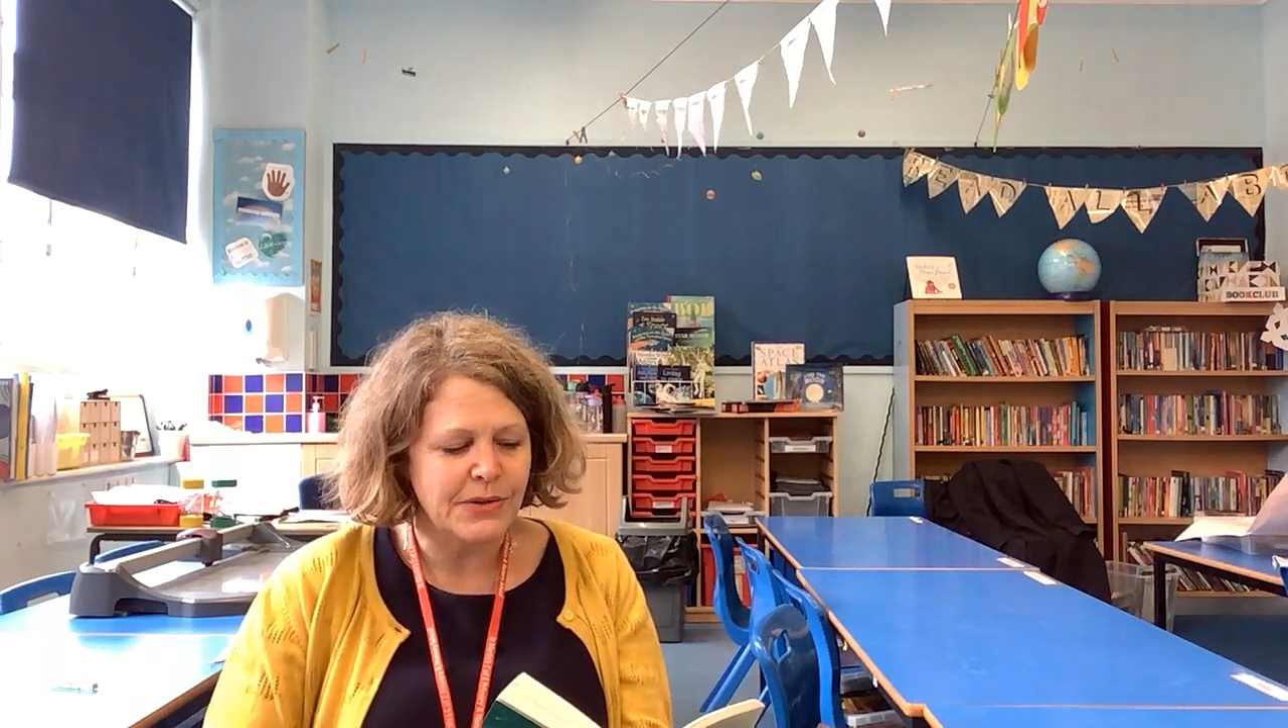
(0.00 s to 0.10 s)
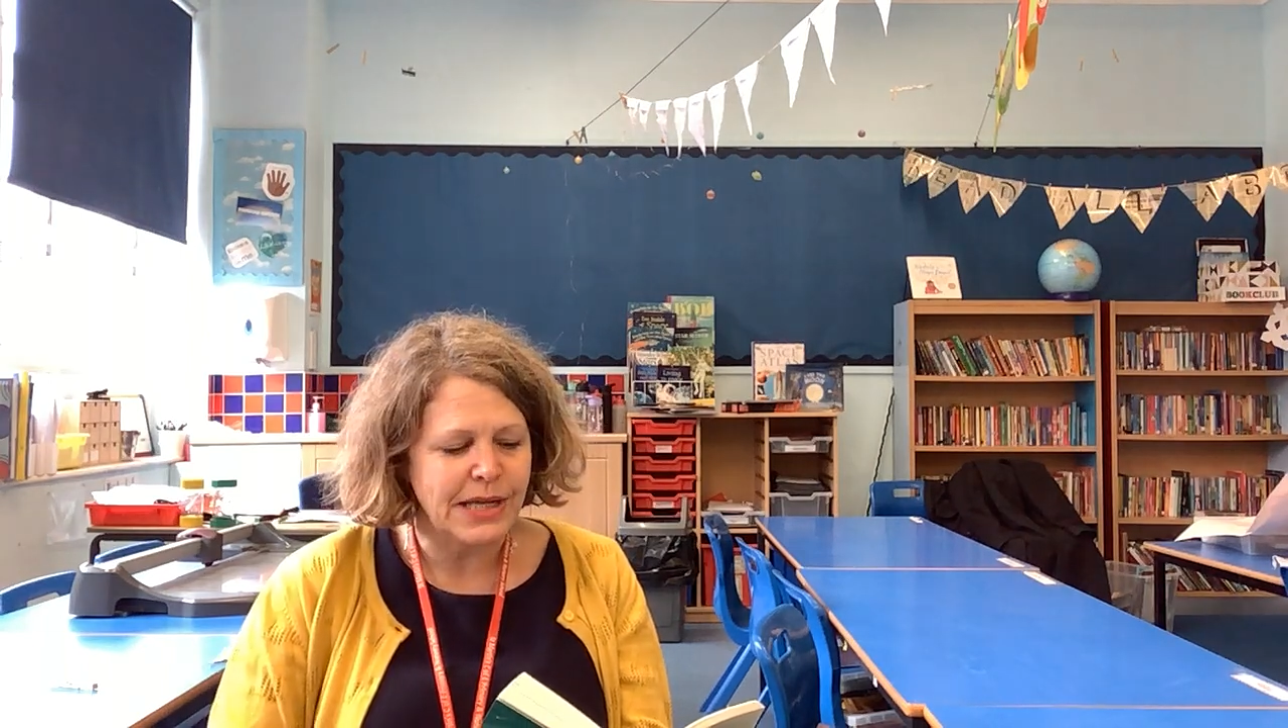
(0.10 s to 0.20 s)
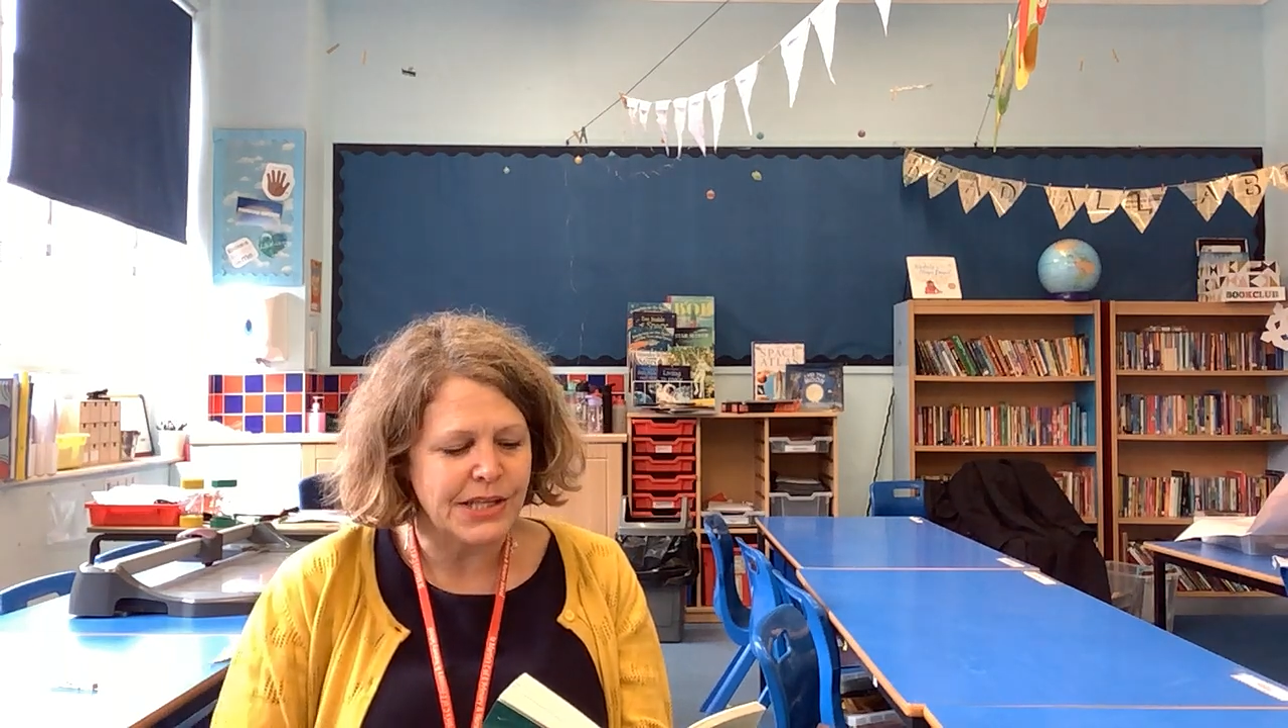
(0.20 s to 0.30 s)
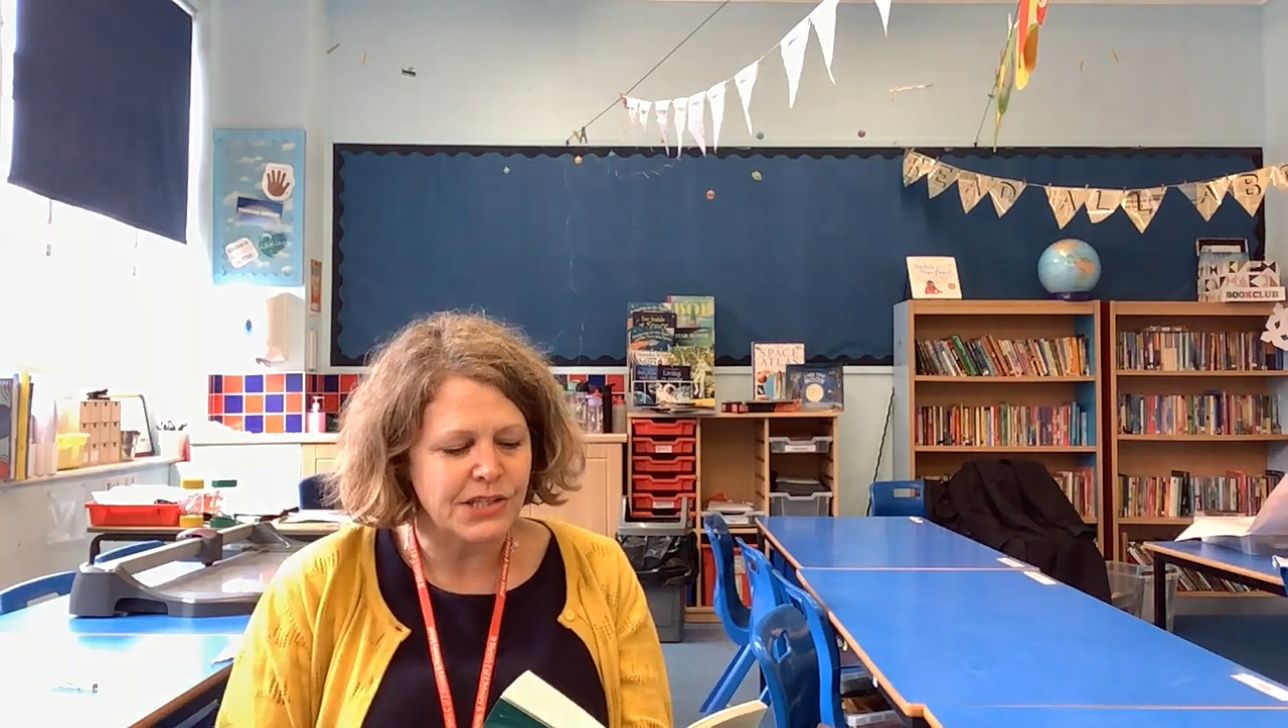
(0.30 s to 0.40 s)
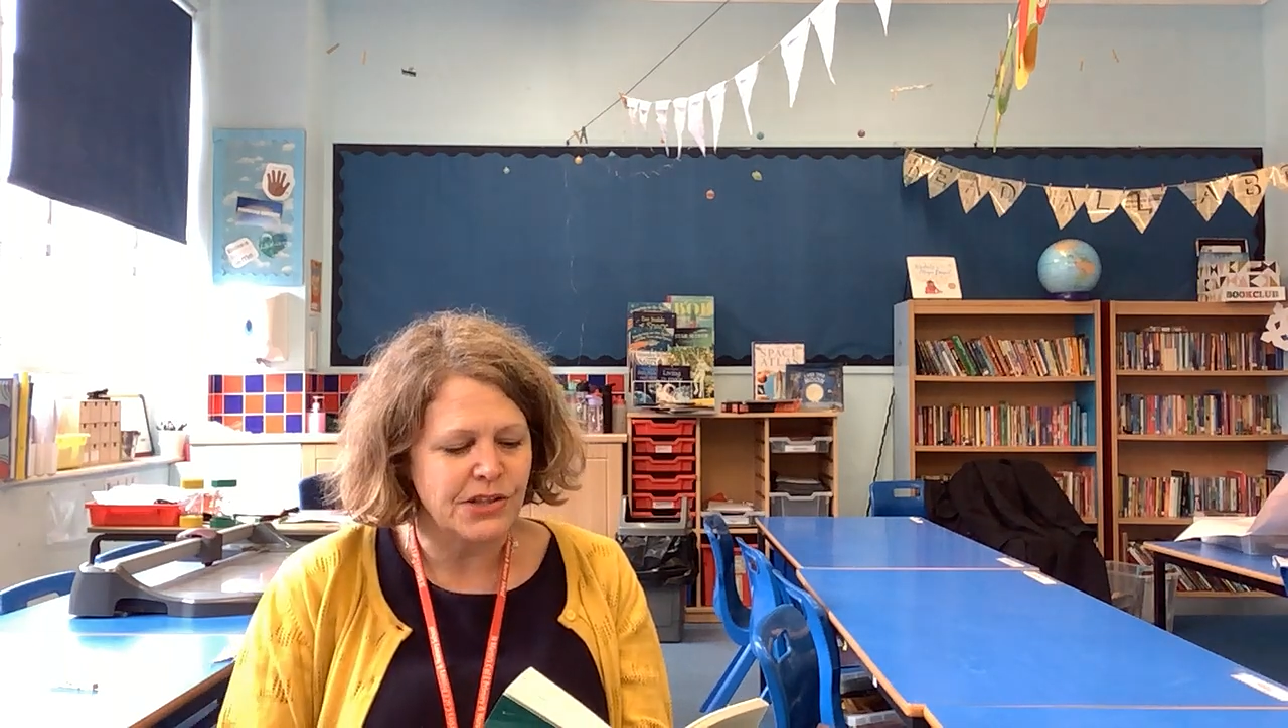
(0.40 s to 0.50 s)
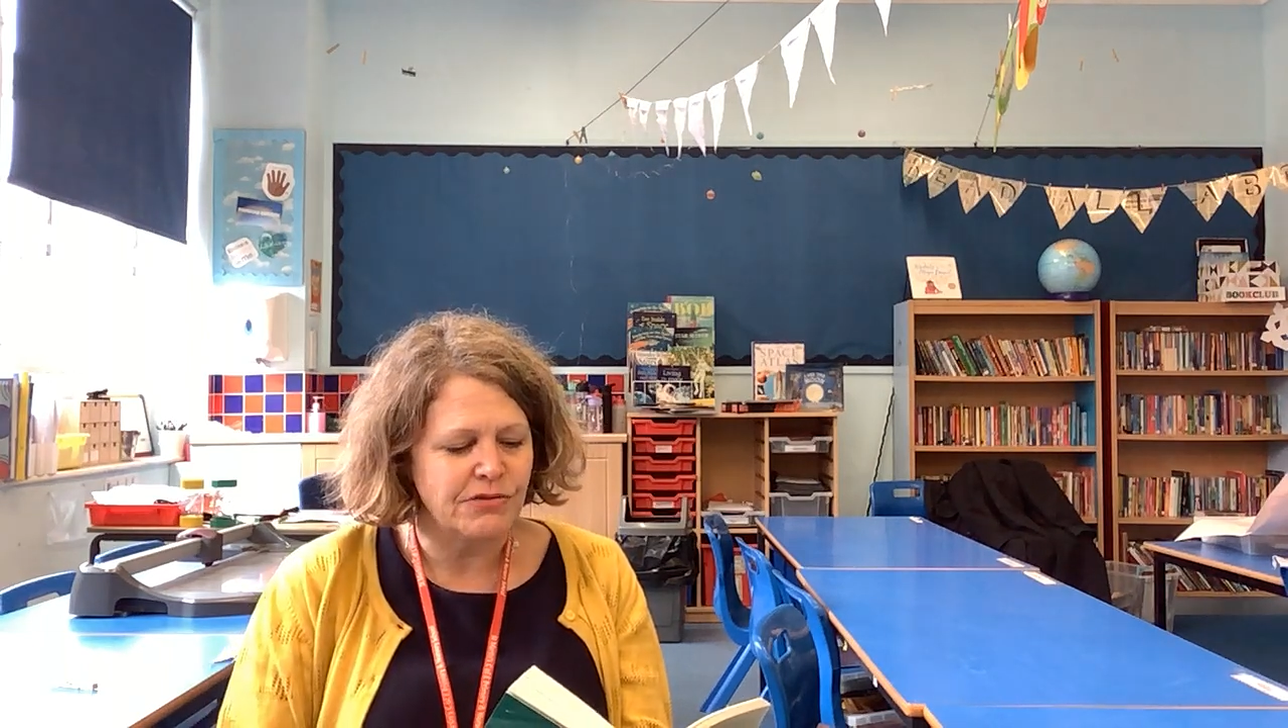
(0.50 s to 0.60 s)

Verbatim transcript: next to the